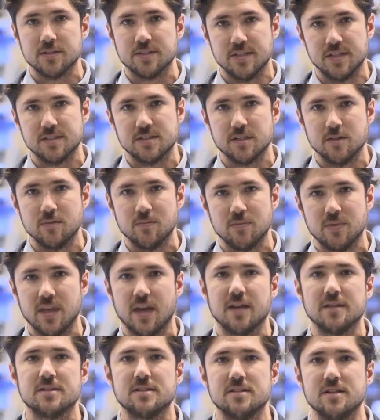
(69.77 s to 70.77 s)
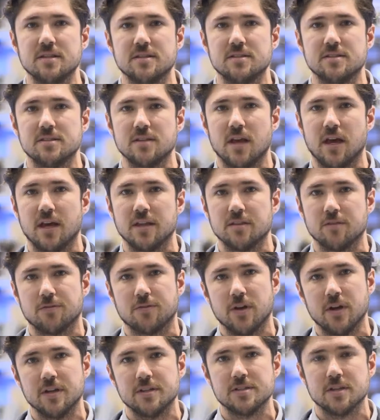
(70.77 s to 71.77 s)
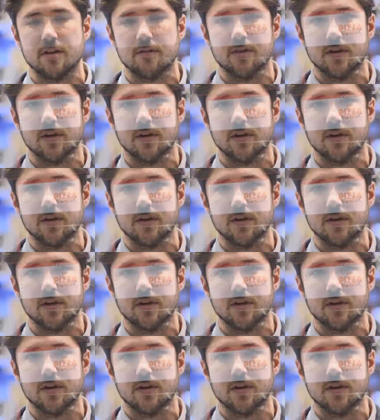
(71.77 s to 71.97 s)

system that sits at the front of